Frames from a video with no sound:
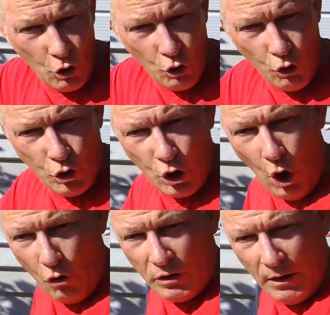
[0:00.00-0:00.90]
good
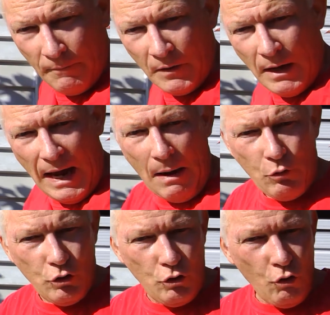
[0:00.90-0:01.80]
coat. And
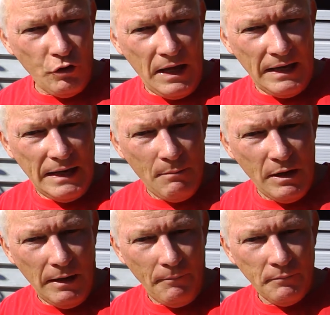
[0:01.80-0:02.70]
we'll look at that in a
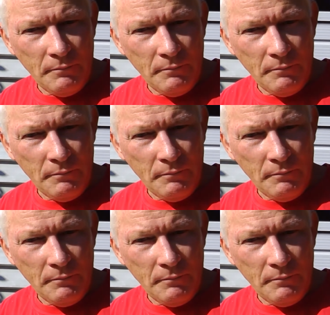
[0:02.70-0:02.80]
minute.